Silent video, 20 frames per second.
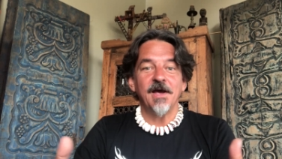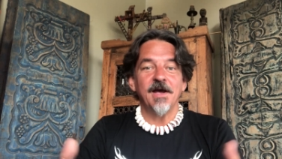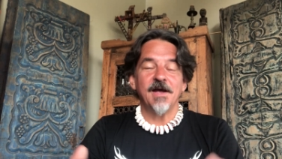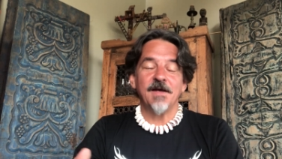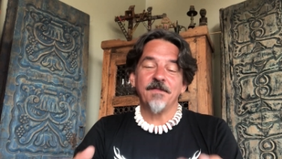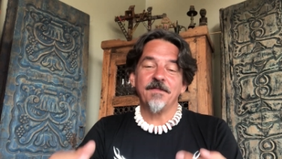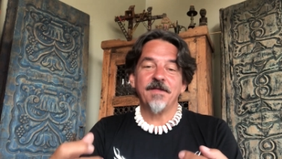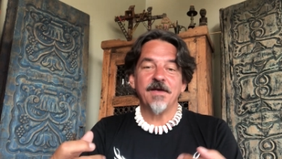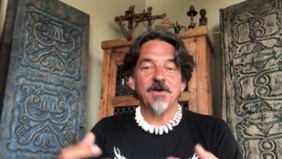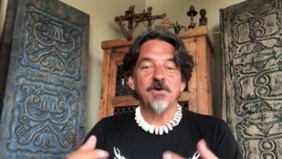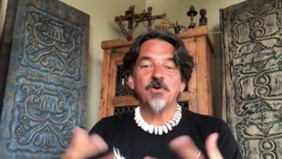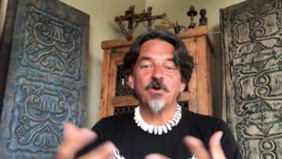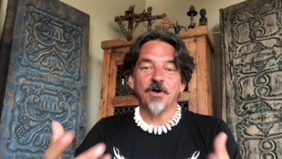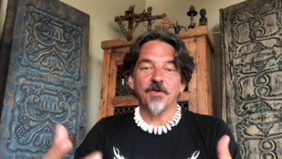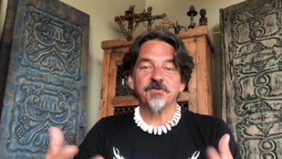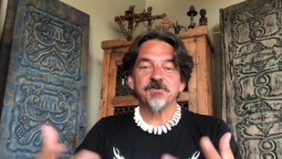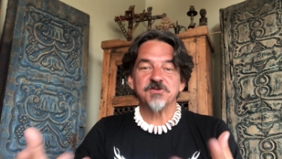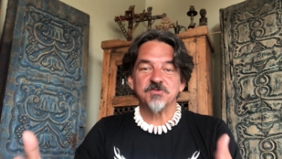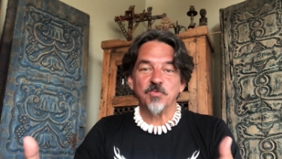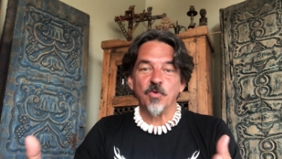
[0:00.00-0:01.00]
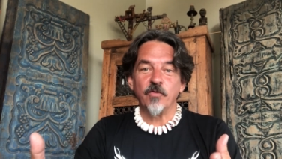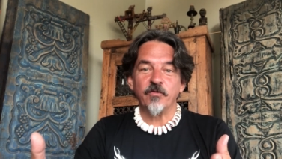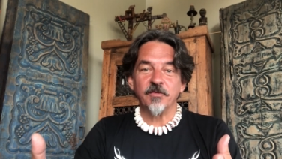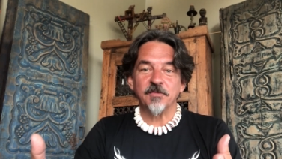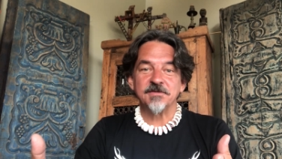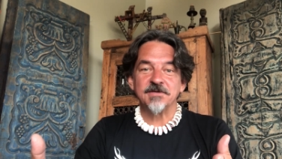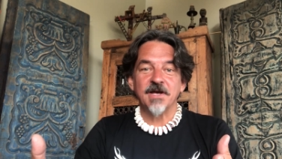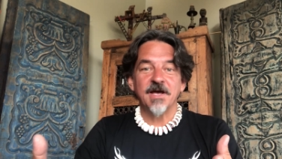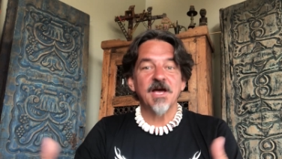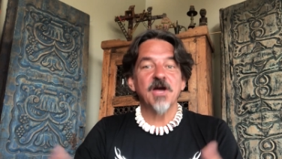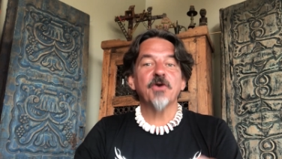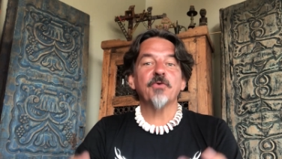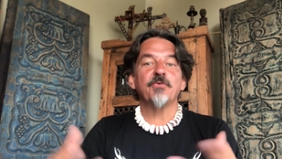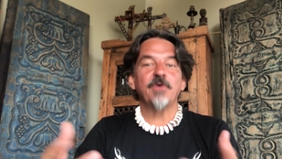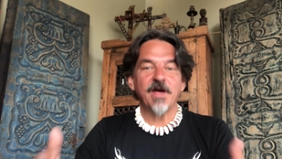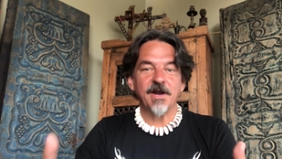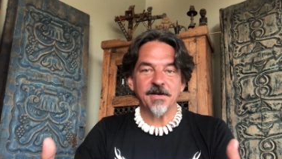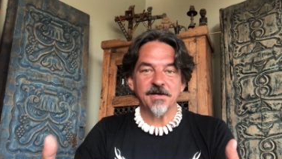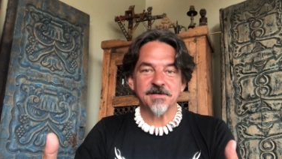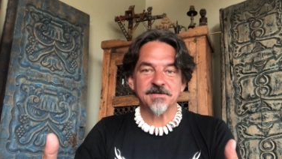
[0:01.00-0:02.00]
and they called these movements
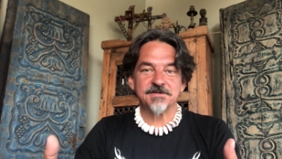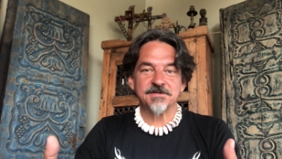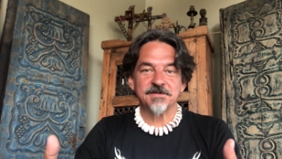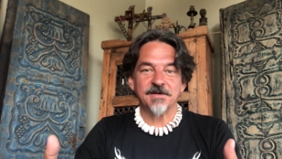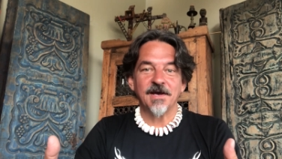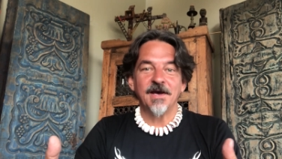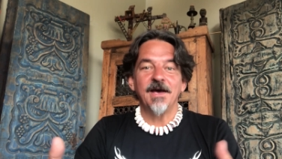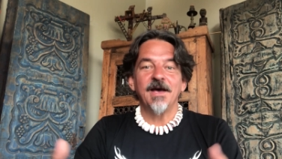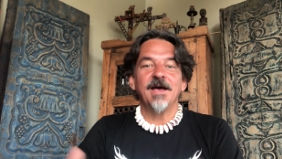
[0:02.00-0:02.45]
heretics.